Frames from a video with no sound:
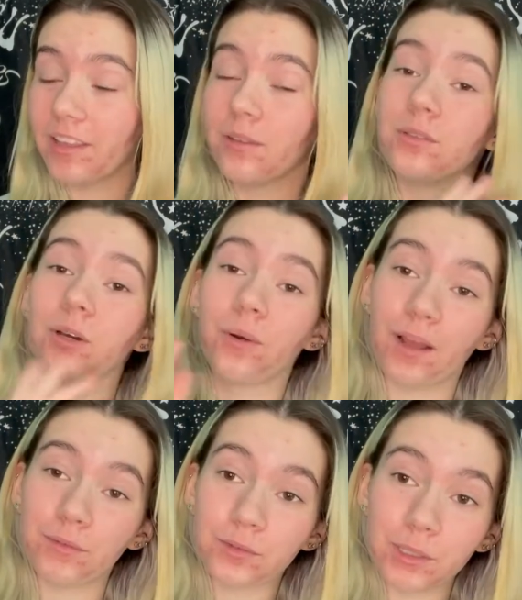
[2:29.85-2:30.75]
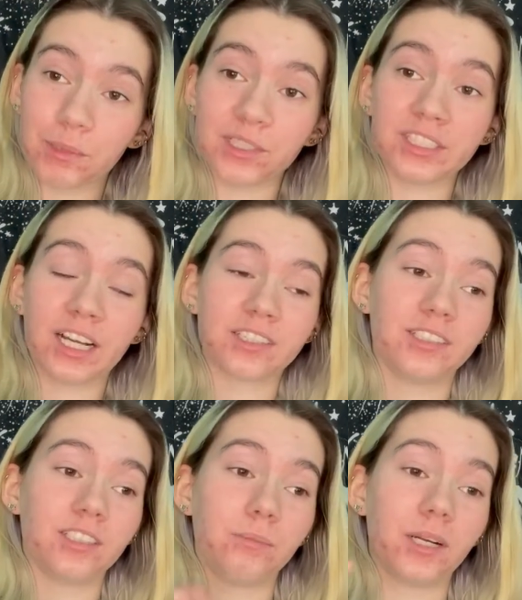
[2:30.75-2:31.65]
You don't have to read Percy
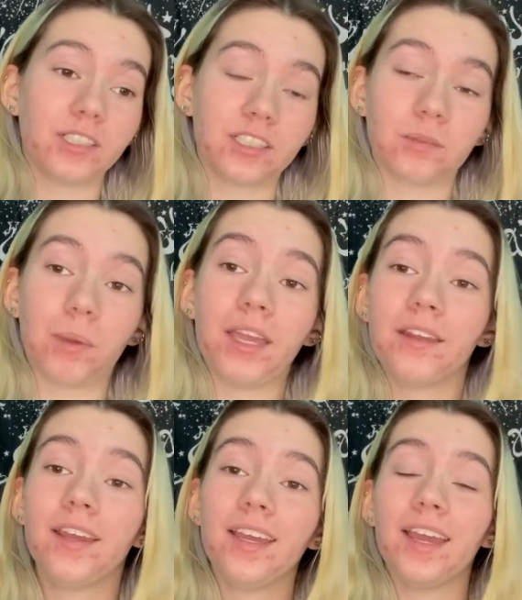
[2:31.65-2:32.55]
Jackson to participate.